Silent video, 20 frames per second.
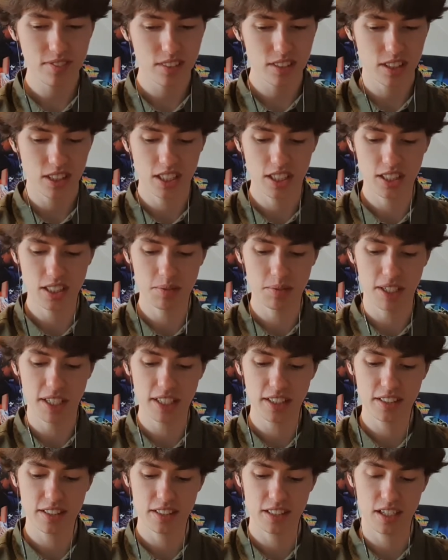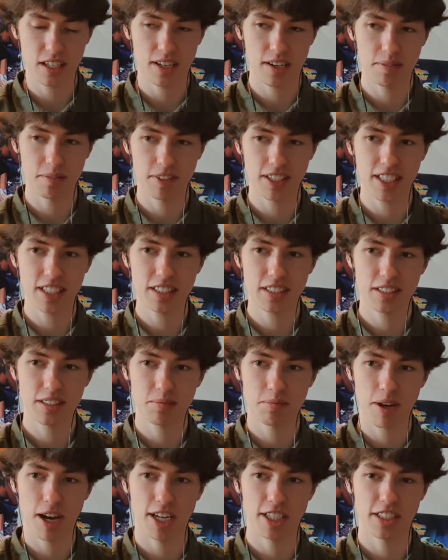Because I'm less
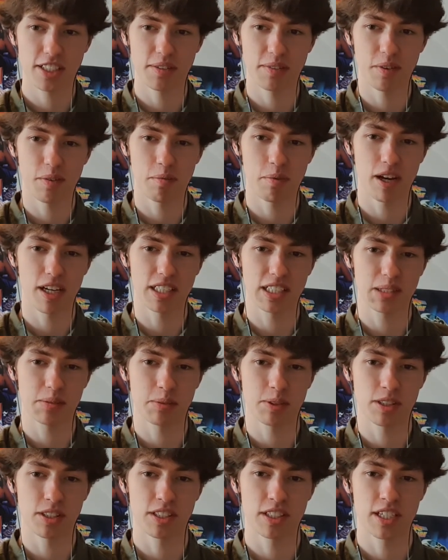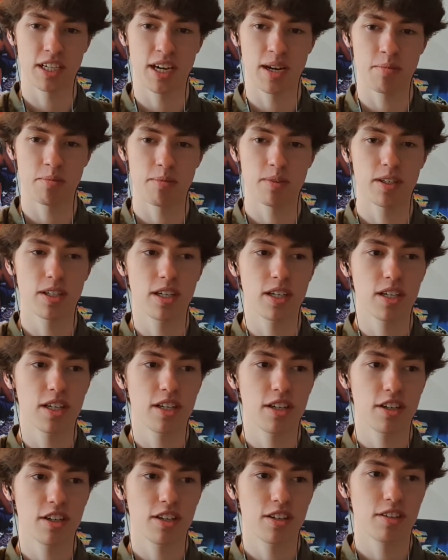passionate about basketball as I am
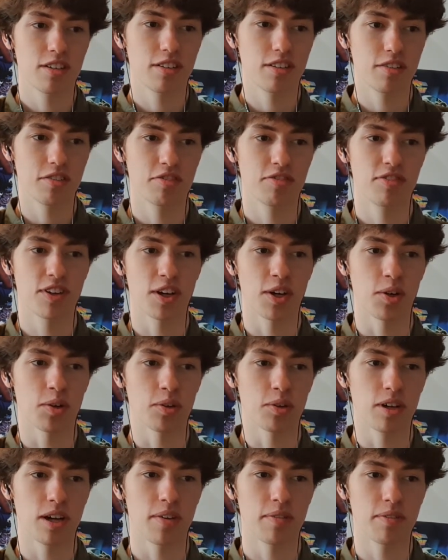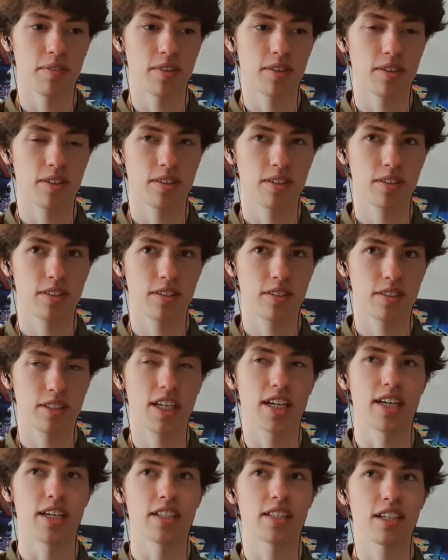film.
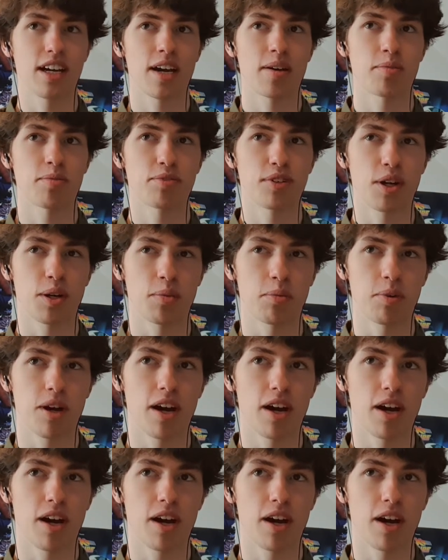As I am film.